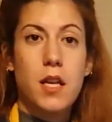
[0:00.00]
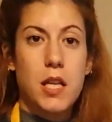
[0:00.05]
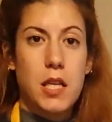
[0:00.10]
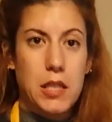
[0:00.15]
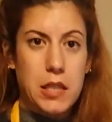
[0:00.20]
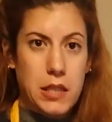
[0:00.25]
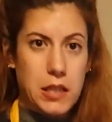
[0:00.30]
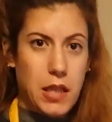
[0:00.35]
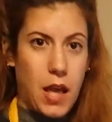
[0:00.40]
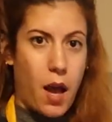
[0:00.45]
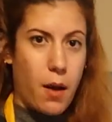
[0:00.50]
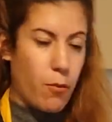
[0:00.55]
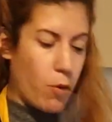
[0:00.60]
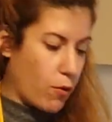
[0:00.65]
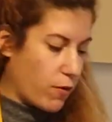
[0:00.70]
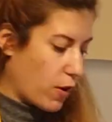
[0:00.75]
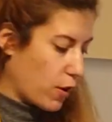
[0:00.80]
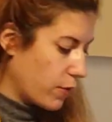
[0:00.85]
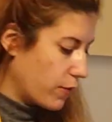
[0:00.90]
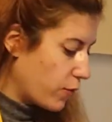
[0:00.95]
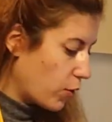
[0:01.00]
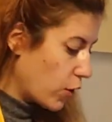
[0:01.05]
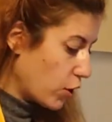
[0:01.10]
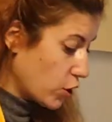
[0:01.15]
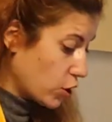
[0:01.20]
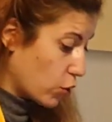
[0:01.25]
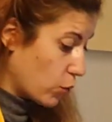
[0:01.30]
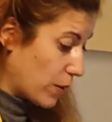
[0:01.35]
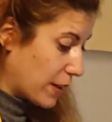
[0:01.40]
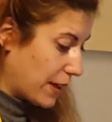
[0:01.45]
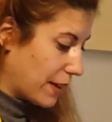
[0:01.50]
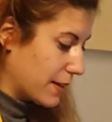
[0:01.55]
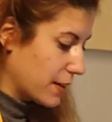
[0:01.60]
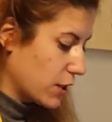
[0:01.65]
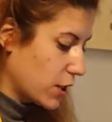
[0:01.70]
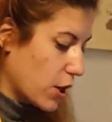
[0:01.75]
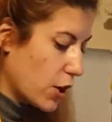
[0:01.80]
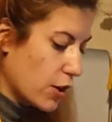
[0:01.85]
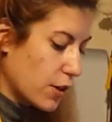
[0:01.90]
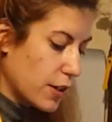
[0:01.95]
some of our forks so we can
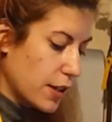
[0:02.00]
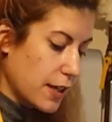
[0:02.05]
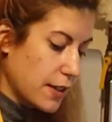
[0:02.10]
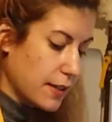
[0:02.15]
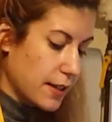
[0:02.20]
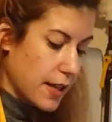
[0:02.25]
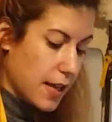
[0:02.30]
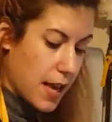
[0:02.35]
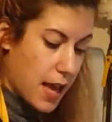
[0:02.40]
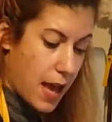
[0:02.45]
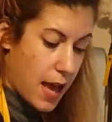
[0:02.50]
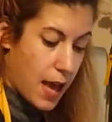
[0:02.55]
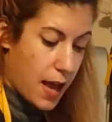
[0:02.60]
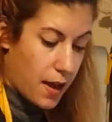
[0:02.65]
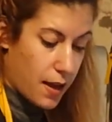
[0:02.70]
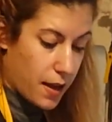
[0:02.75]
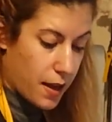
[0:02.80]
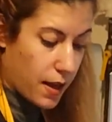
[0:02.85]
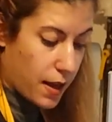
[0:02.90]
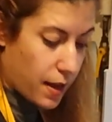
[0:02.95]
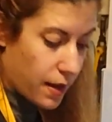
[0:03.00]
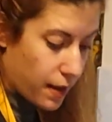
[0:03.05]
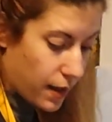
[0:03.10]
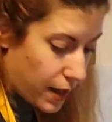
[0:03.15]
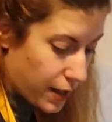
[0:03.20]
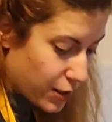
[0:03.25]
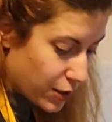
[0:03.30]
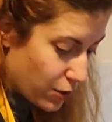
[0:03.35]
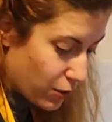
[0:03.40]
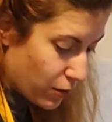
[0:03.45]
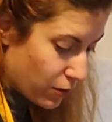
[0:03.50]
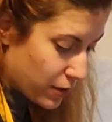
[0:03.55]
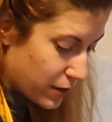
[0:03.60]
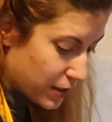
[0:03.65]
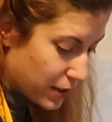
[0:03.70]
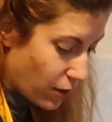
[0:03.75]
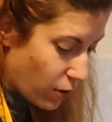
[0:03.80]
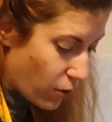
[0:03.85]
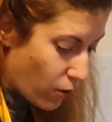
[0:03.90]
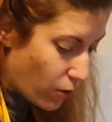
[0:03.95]
turn it. As you
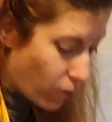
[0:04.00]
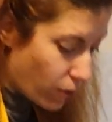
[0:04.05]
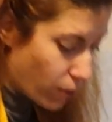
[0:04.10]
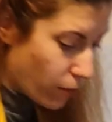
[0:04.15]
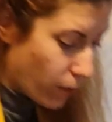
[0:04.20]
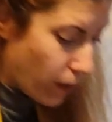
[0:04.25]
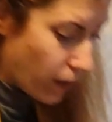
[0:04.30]
saw,